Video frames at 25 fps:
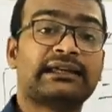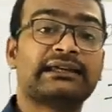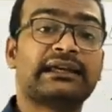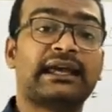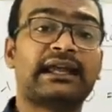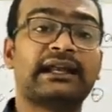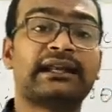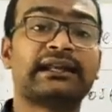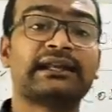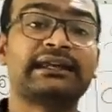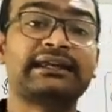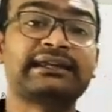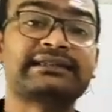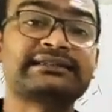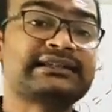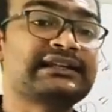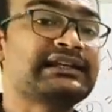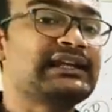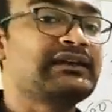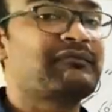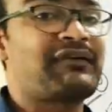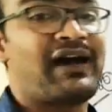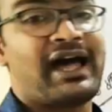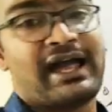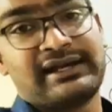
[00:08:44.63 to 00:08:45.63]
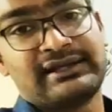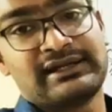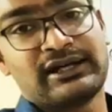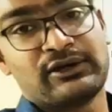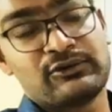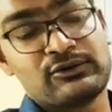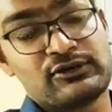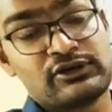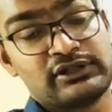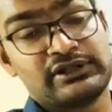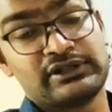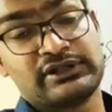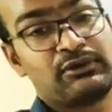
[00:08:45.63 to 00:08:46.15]
can easily find
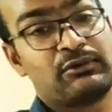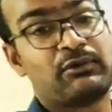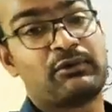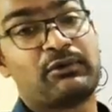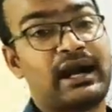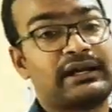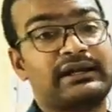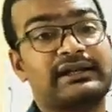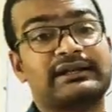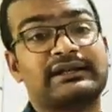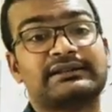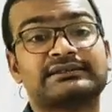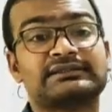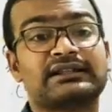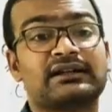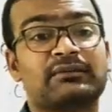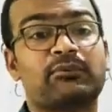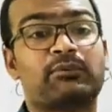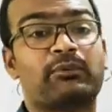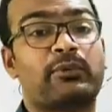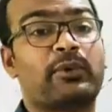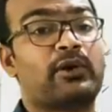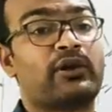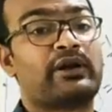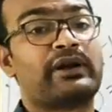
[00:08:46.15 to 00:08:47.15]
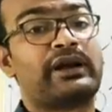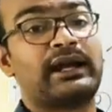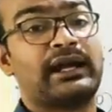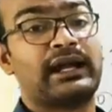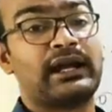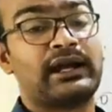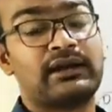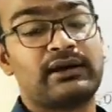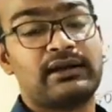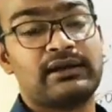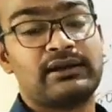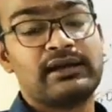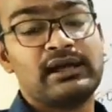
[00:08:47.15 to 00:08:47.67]
out that what is the bond
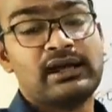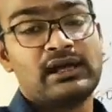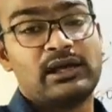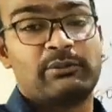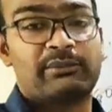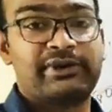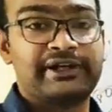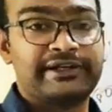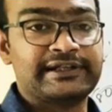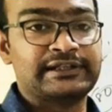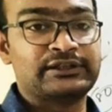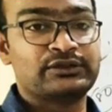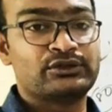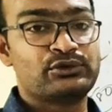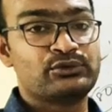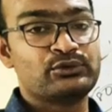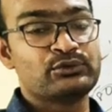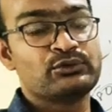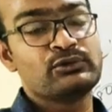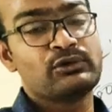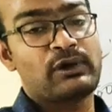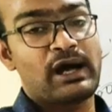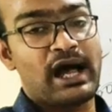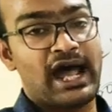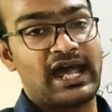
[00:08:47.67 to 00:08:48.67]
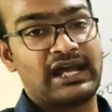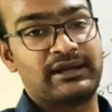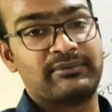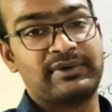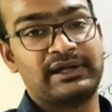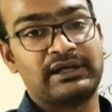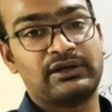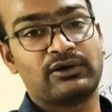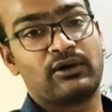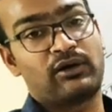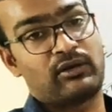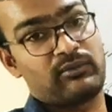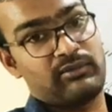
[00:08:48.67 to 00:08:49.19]
angle between two
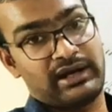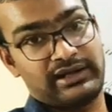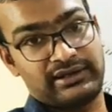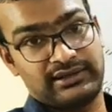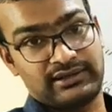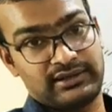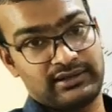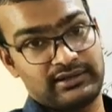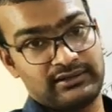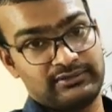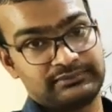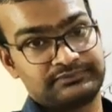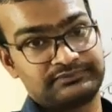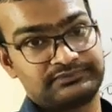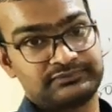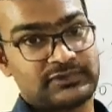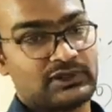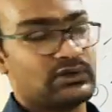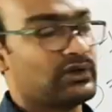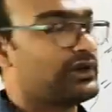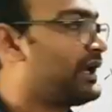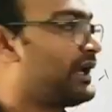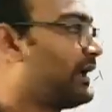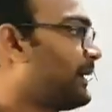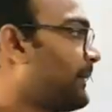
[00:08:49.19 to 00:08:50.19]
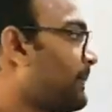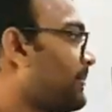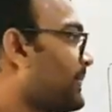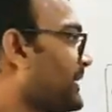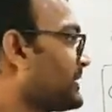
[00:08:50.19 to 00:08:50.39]
hybrid orbital. Okay.